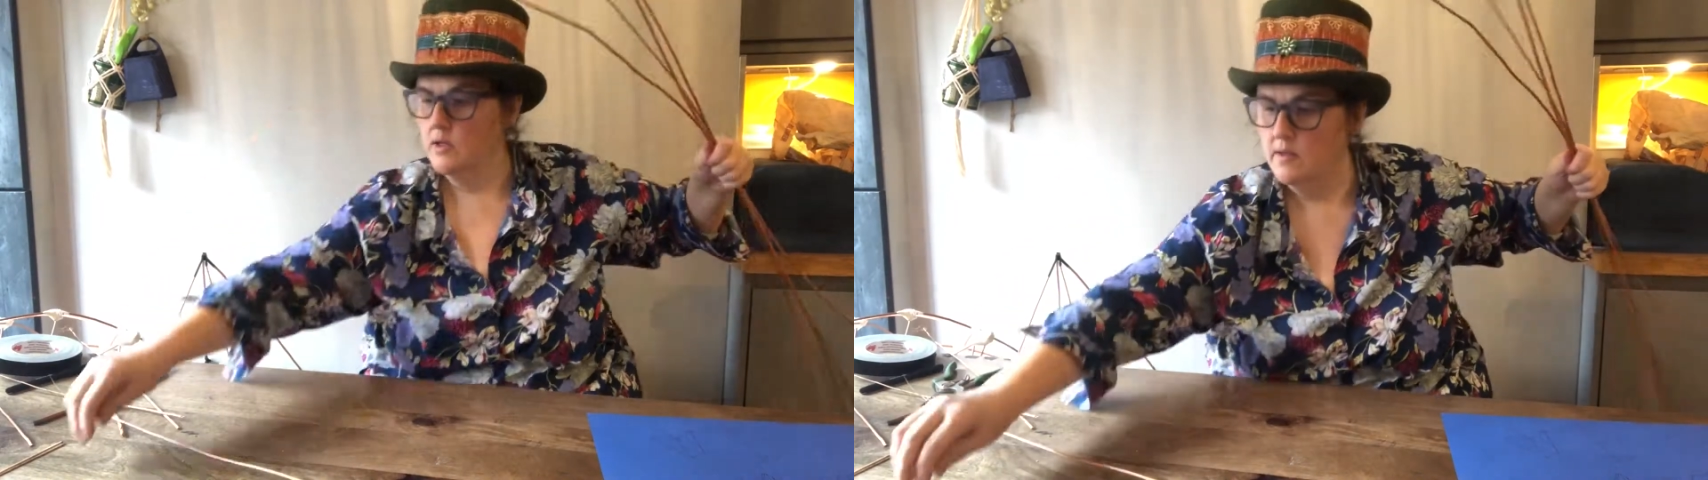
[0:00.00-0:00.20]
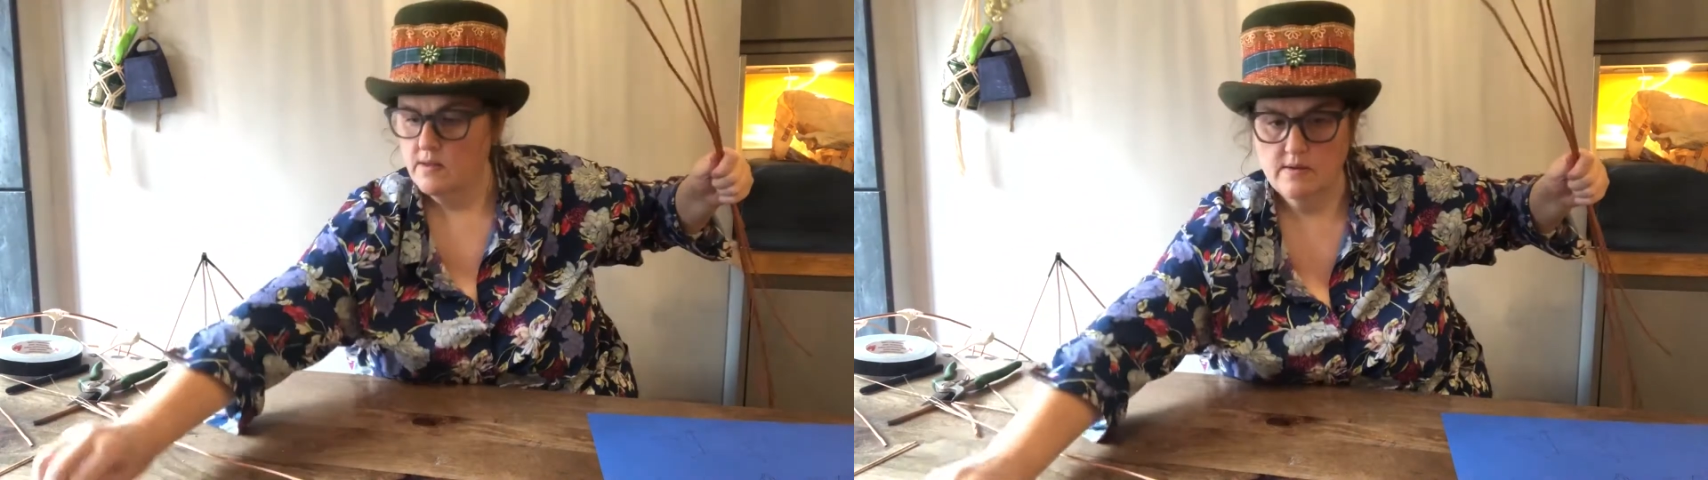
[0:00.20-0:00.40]

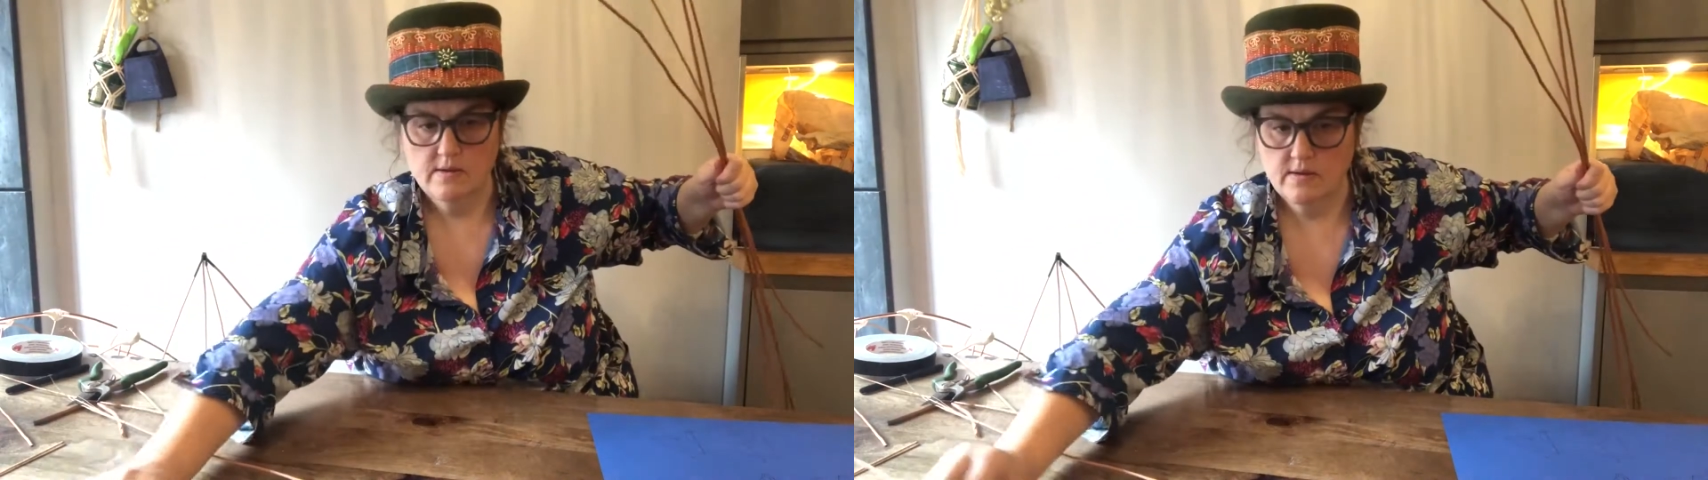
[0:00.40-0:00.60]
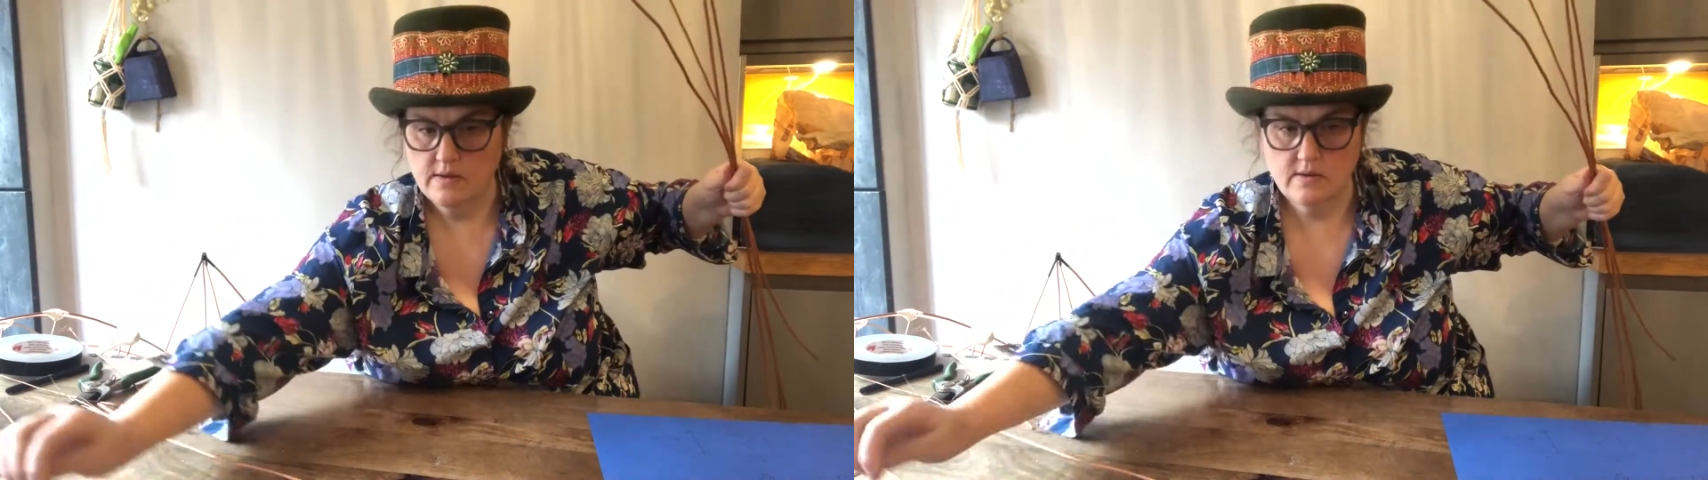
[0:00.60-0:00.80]

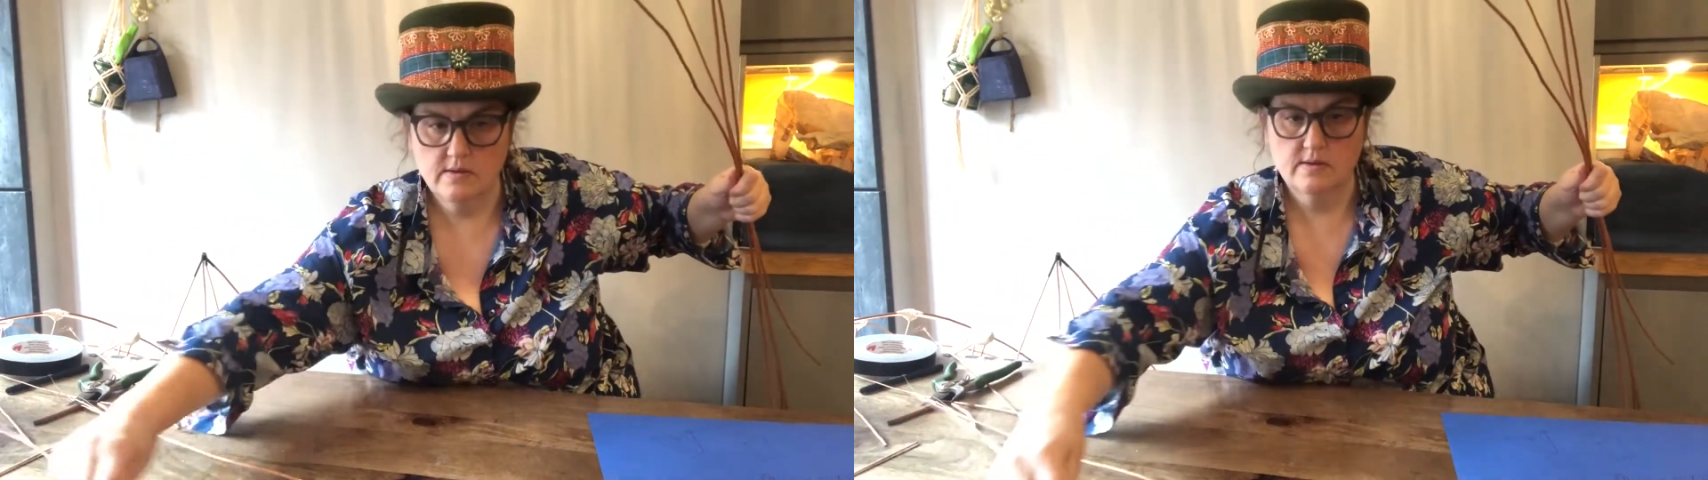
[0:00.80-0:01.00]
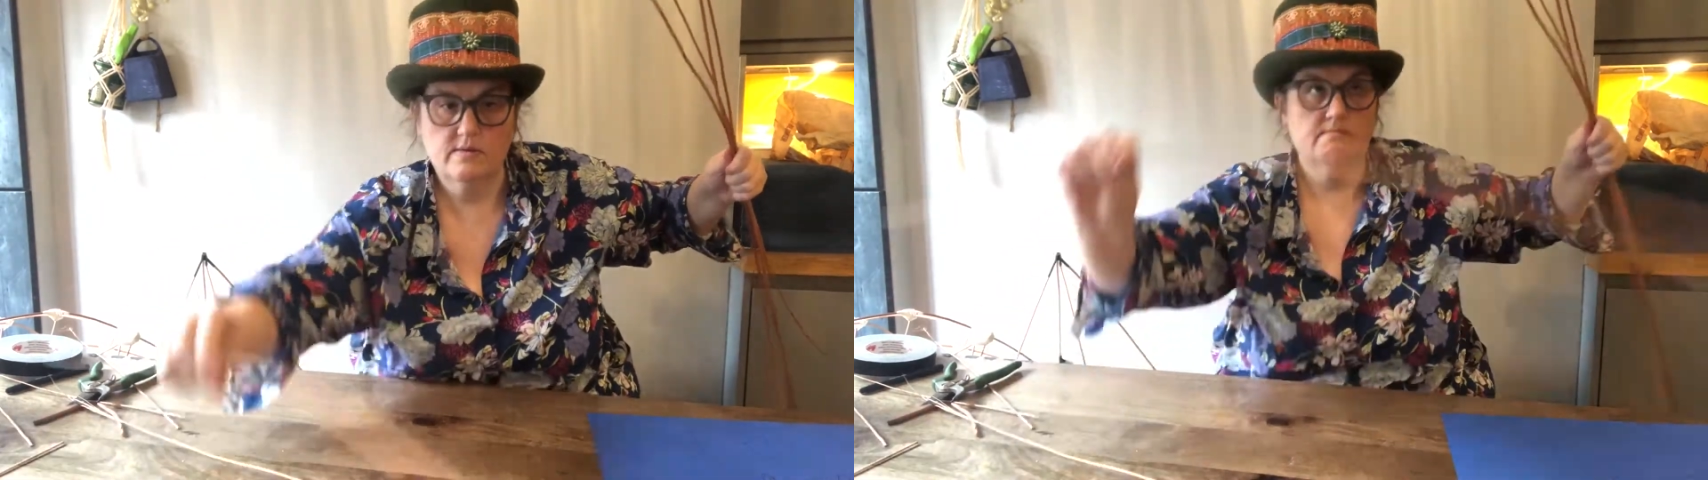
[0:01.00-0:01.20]

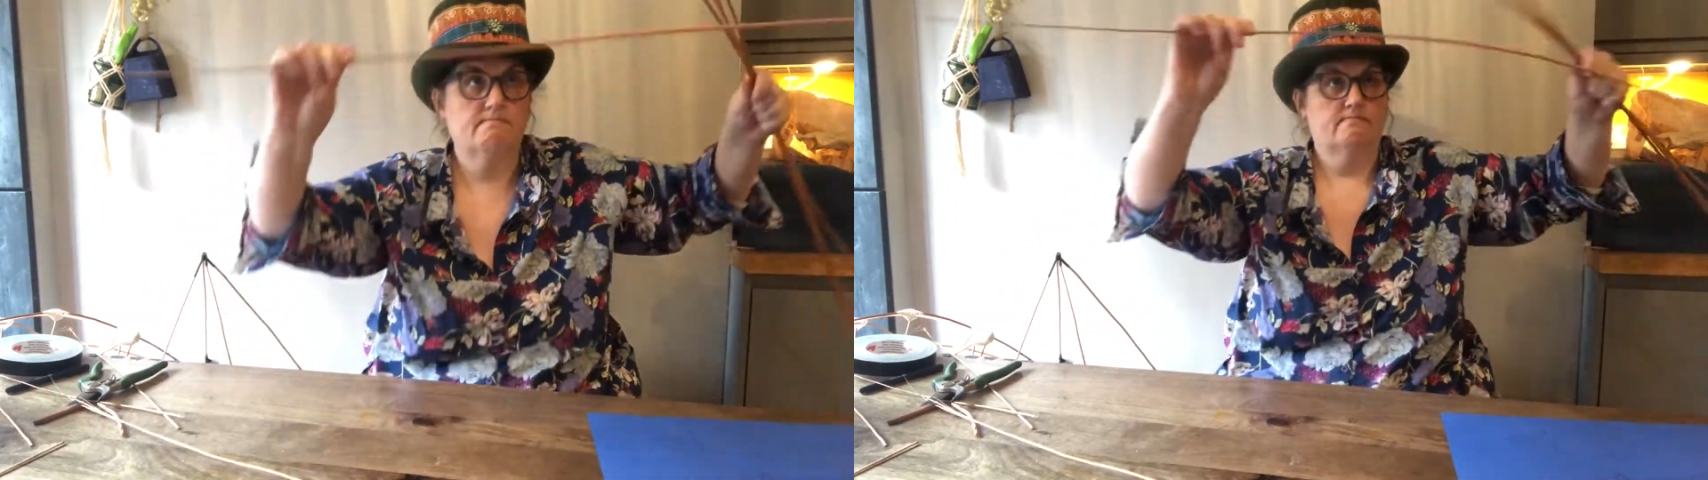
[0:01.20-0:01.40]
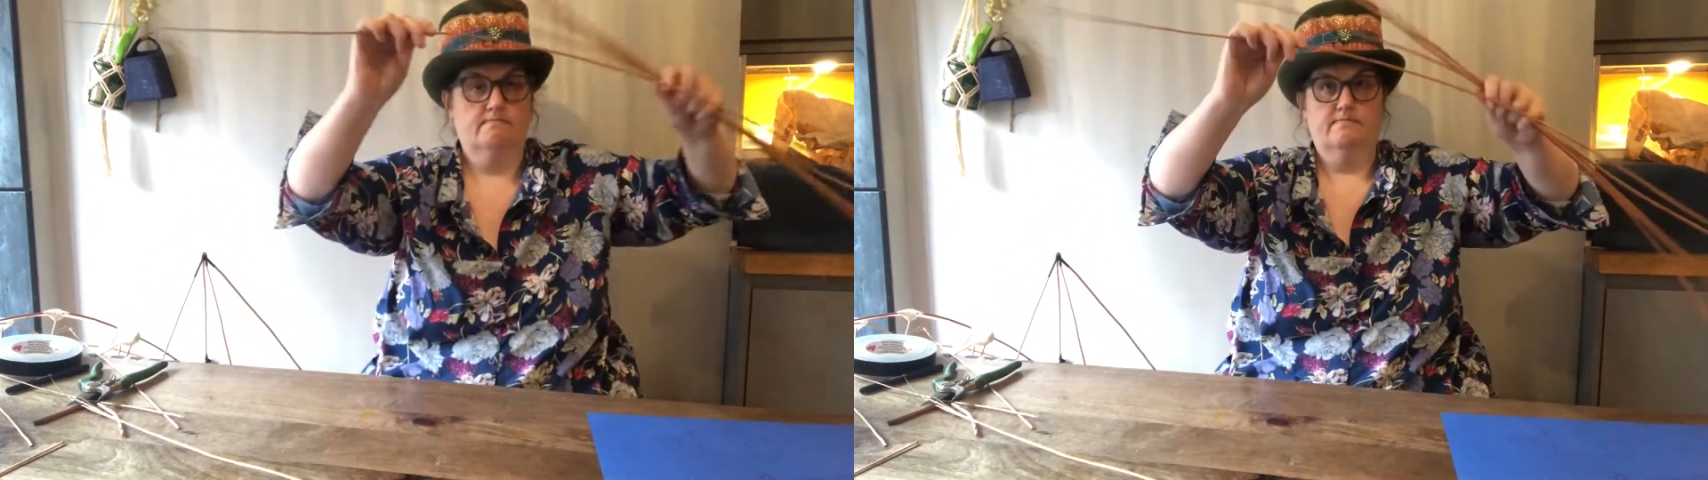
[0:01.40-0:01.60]
withies that
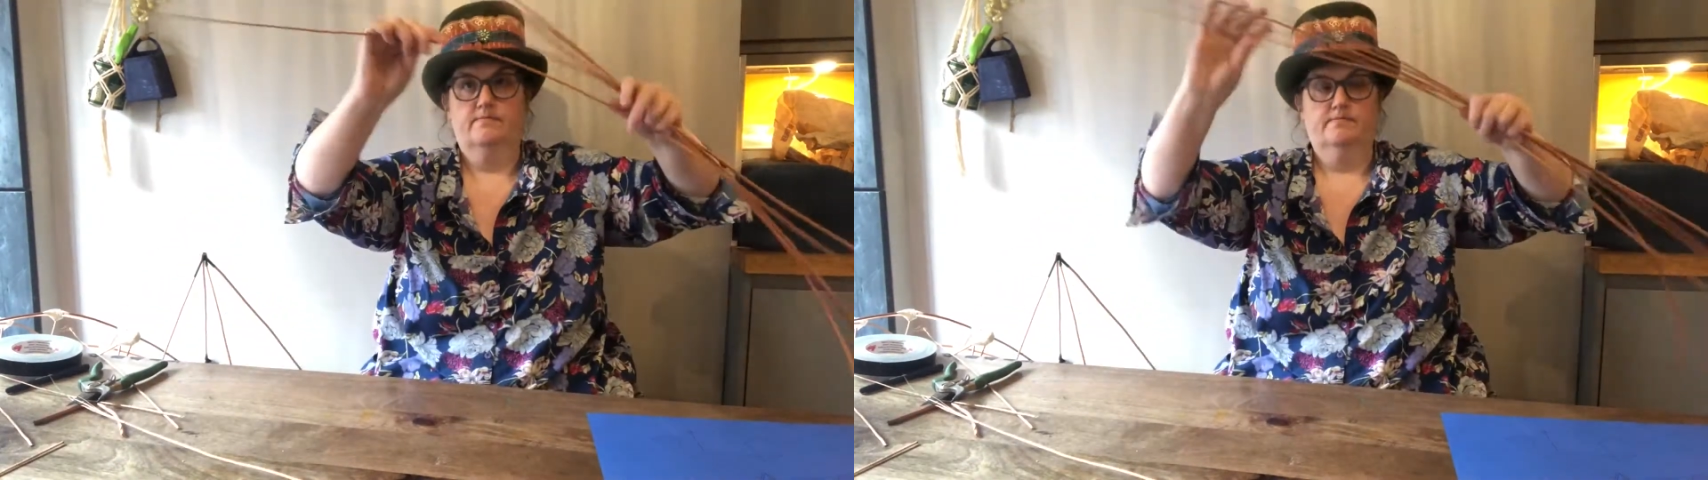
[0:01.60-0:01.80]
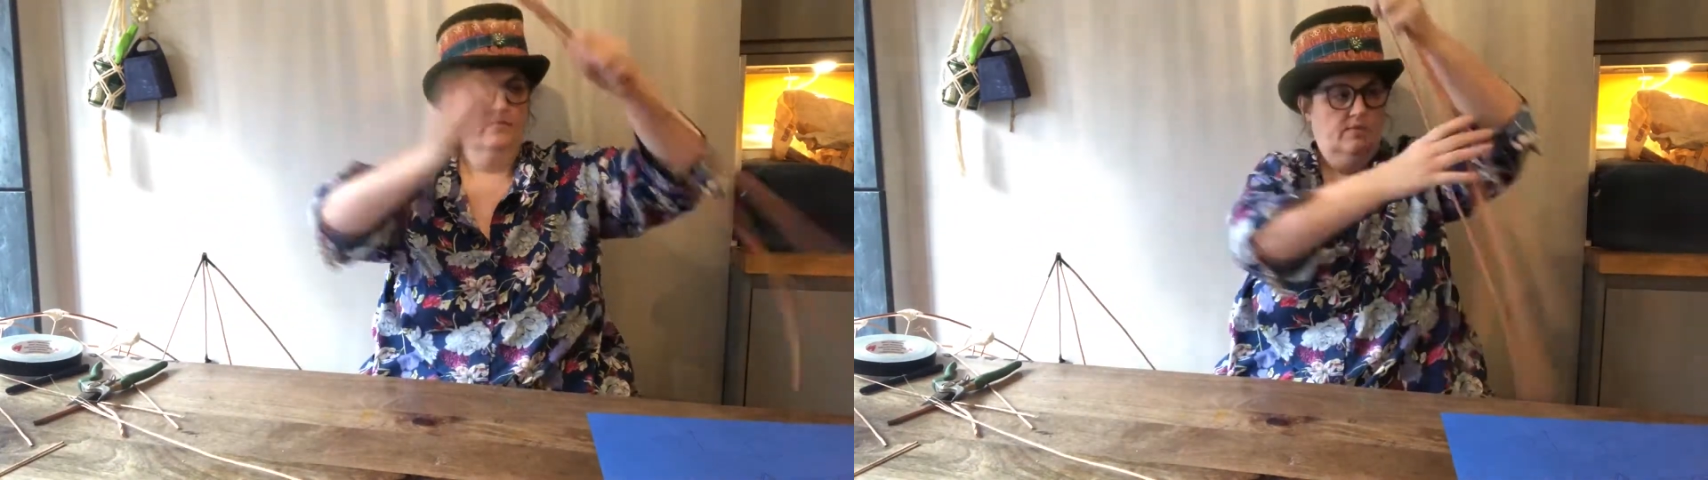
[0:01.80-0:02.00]
haven't been
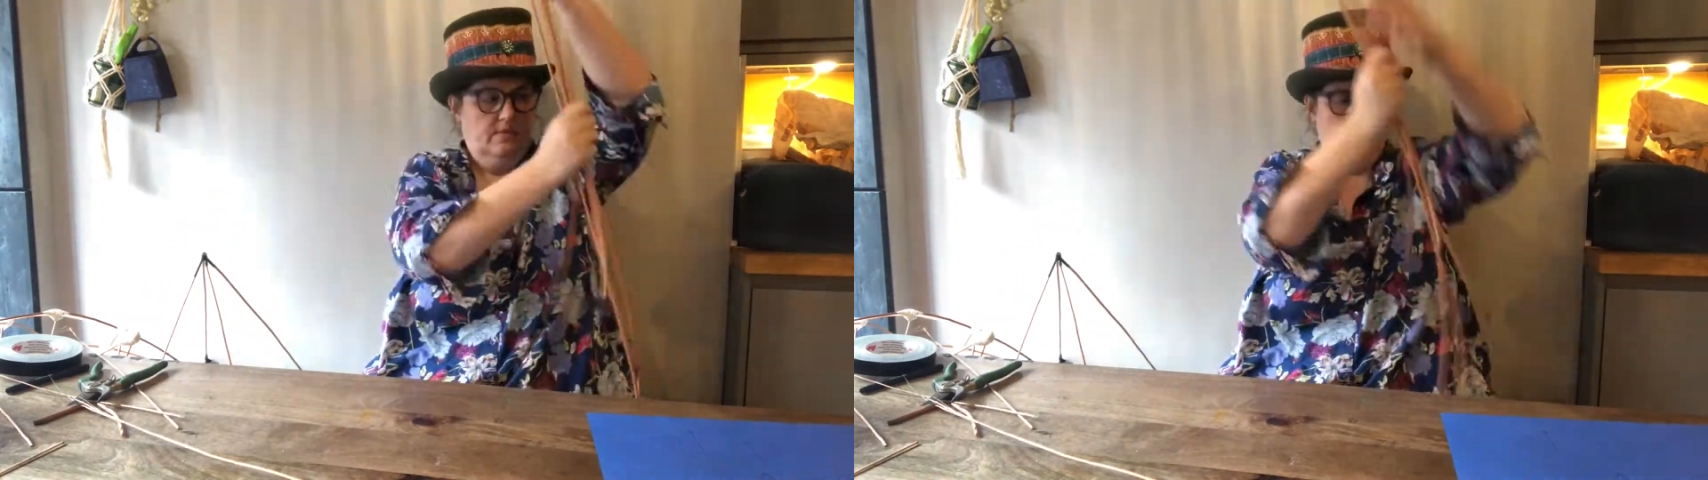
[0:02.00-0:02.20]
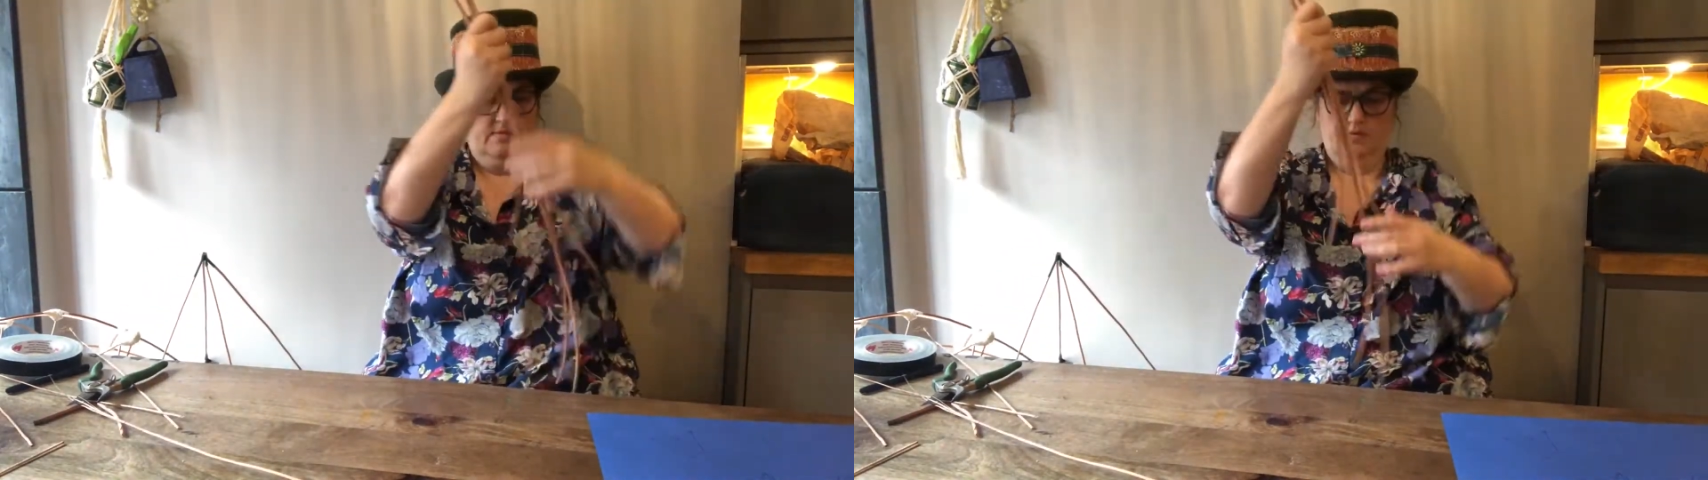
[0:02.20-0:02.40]
soaked.